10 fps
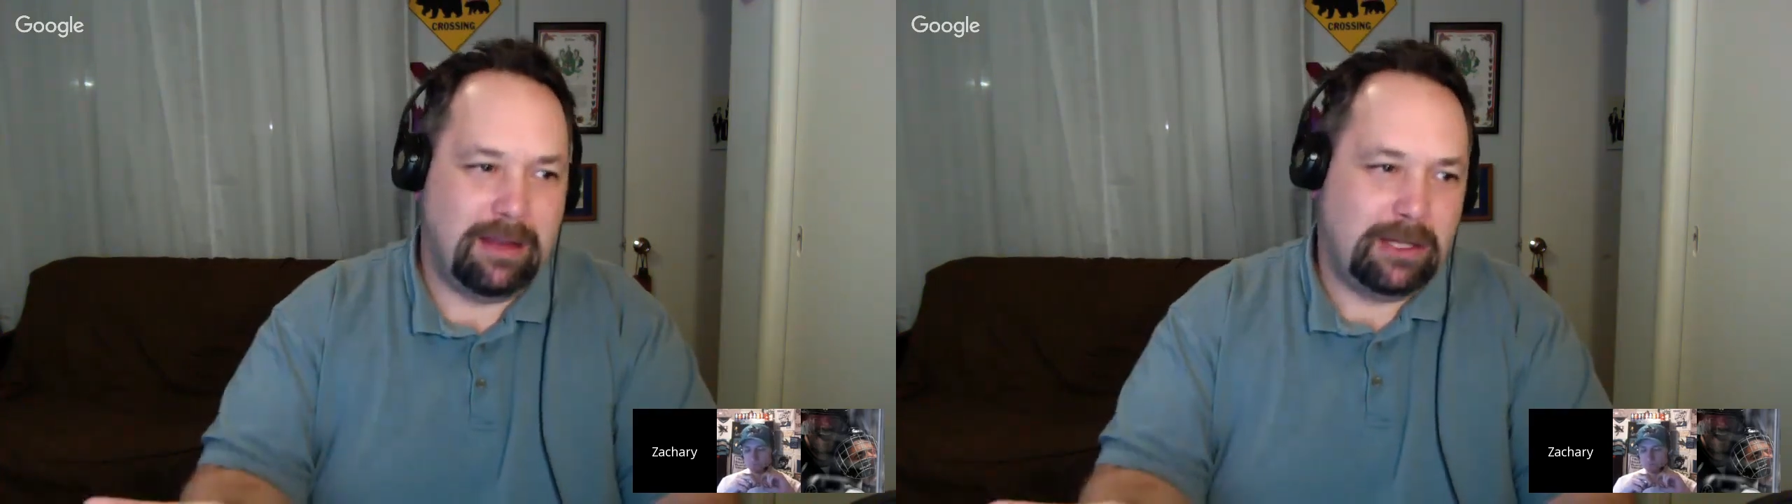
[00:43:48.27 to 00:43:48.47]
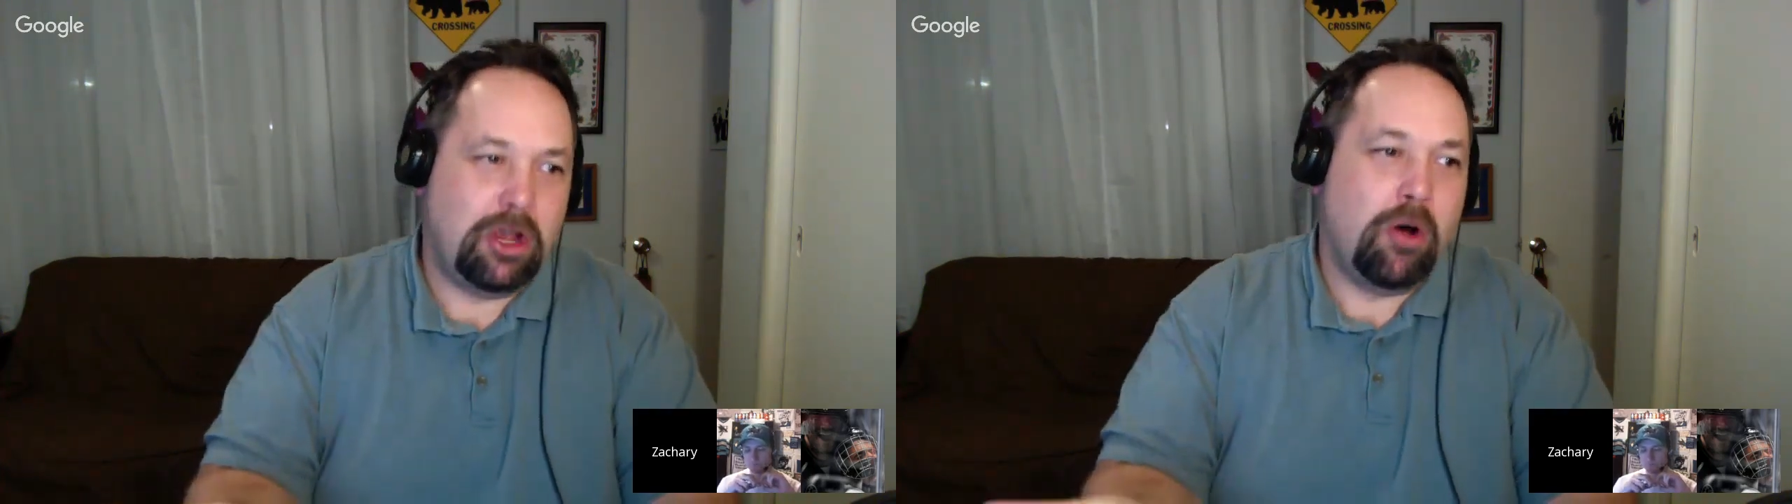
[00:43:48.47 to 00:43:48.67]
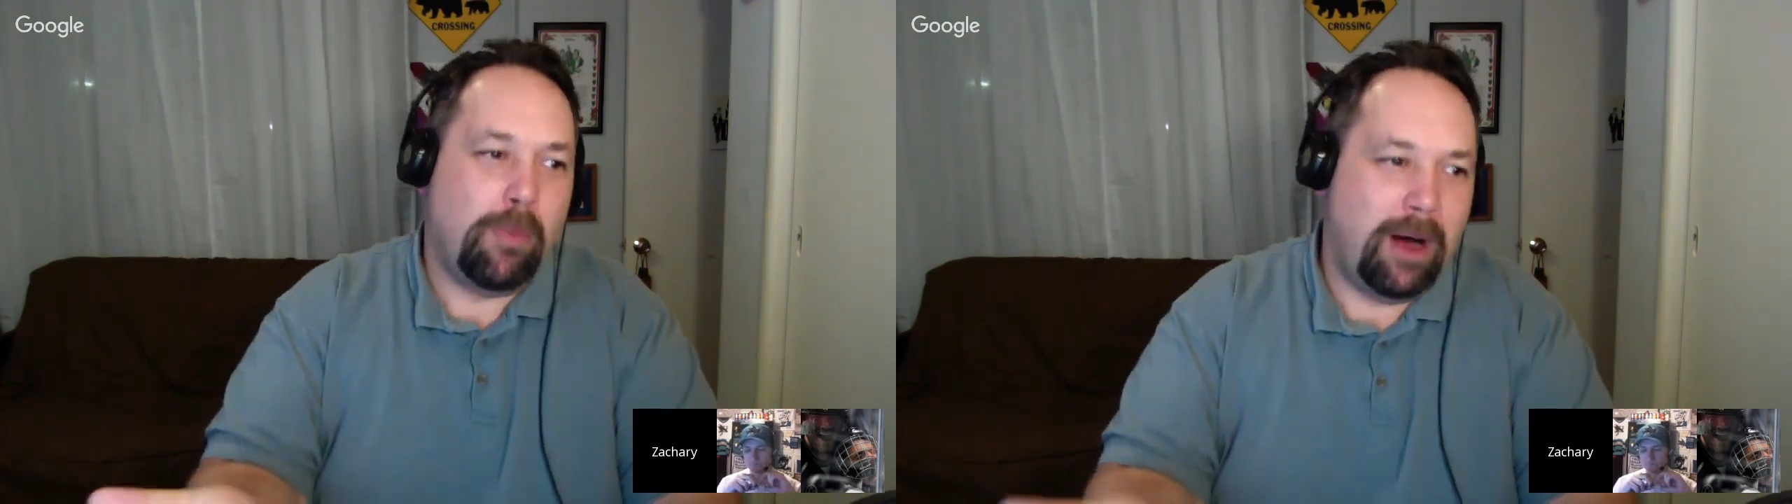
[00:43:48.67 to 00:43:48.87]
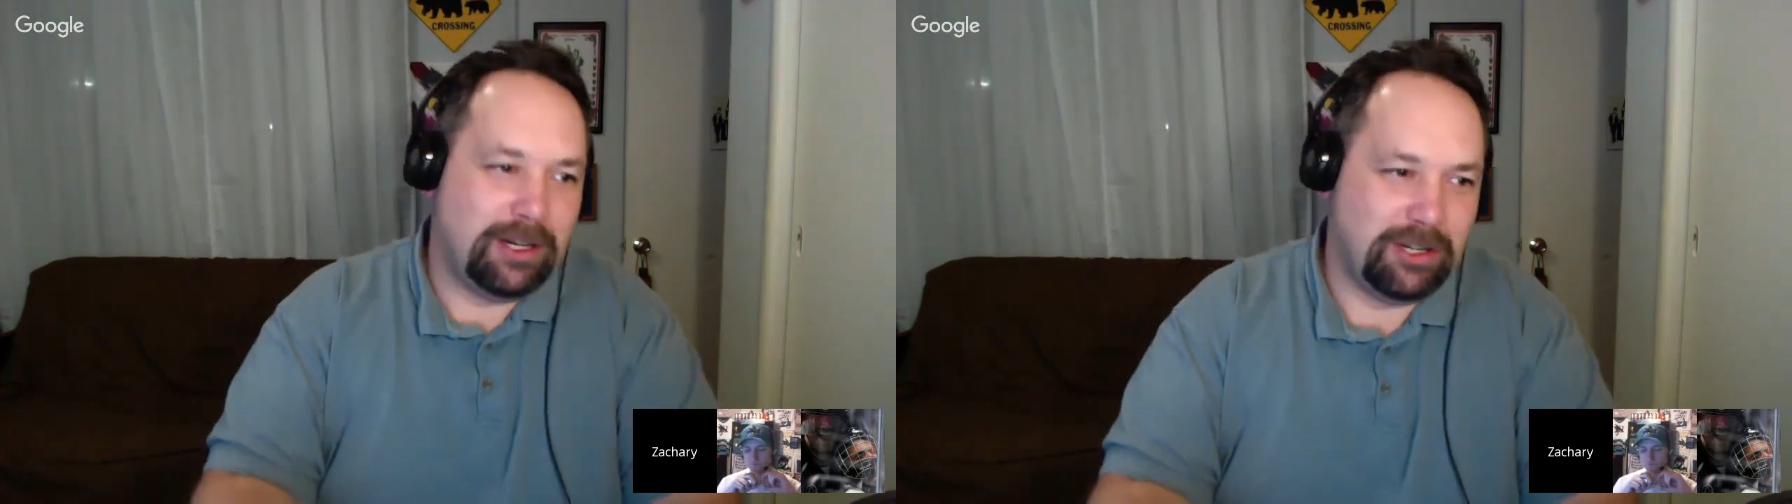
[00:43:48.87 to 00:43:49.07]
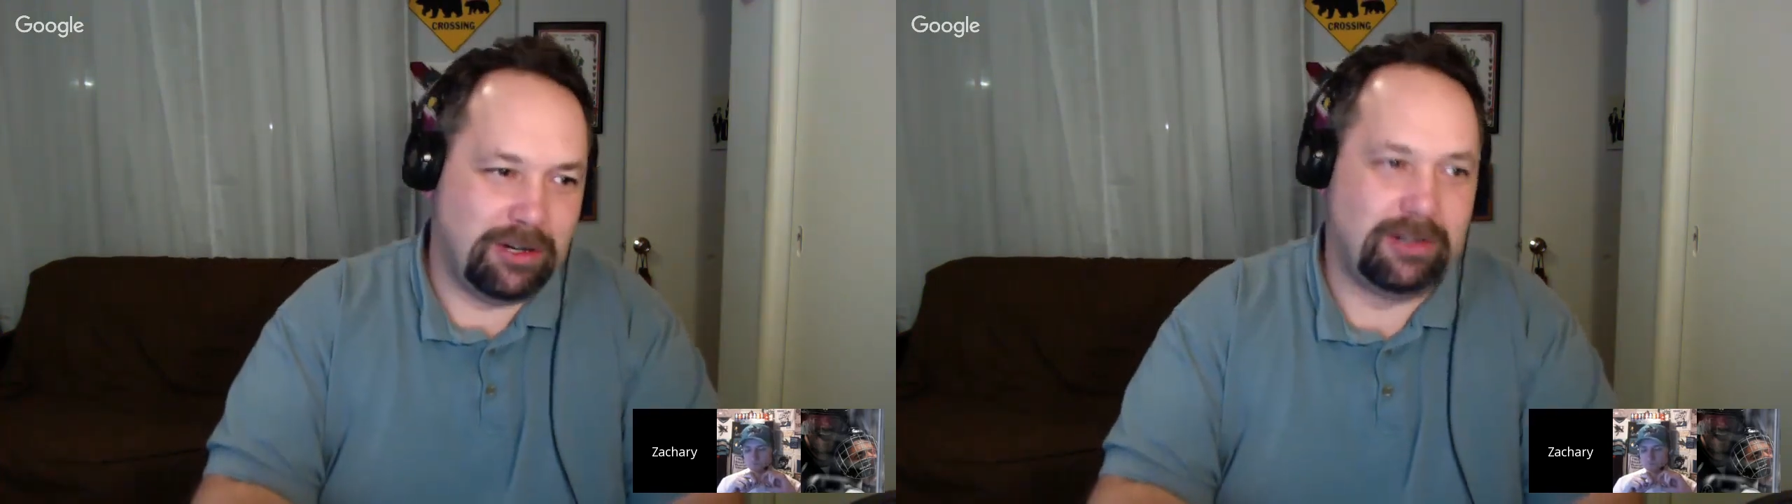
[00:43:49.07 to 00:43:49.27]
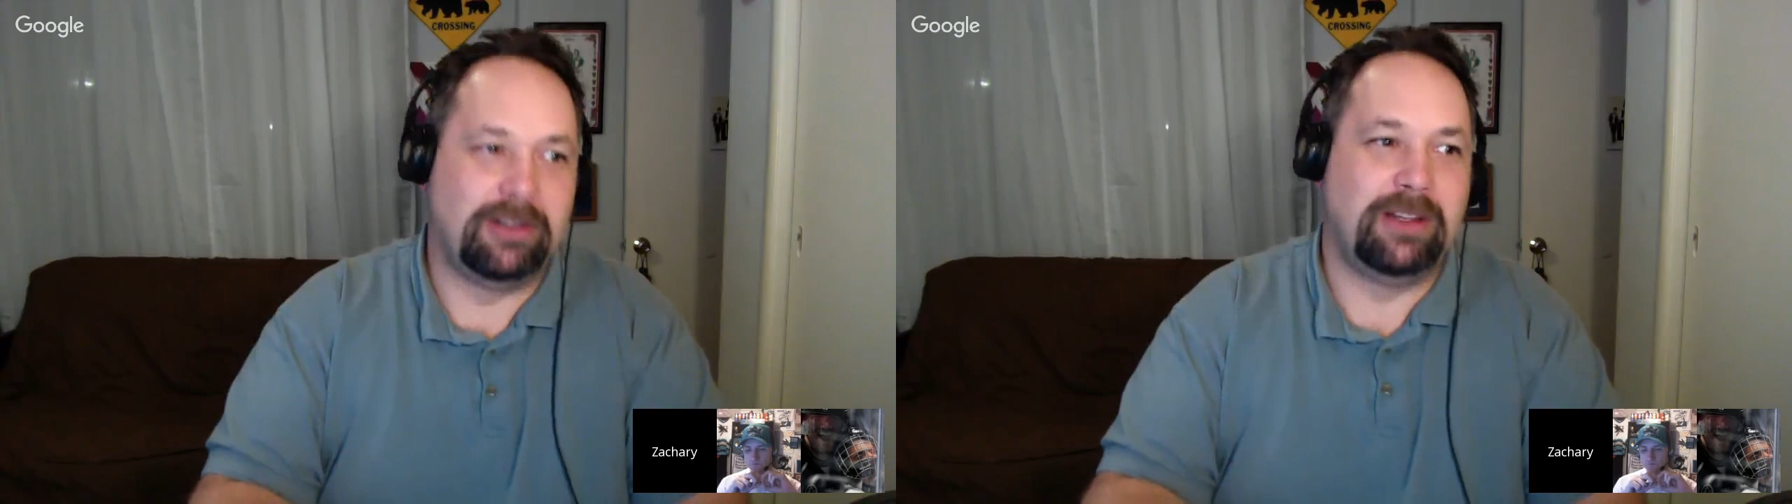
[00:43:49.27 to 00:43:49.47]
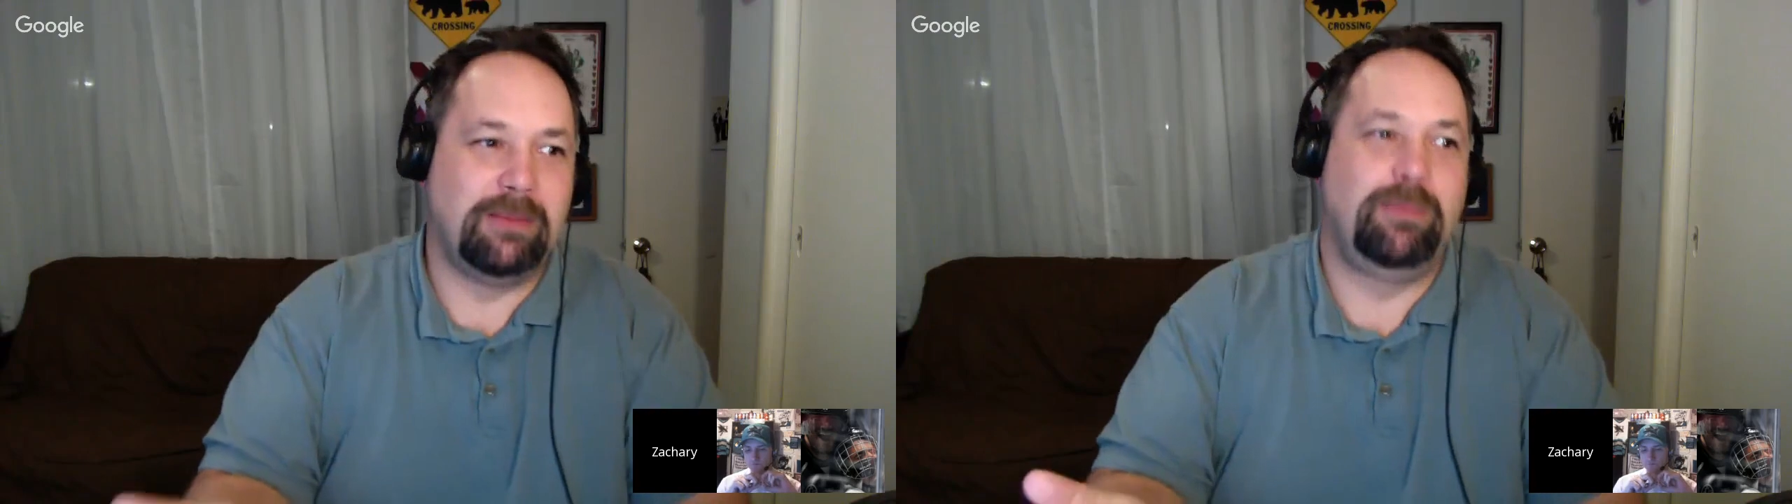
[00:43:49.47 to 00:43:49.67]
that Tomas Hertl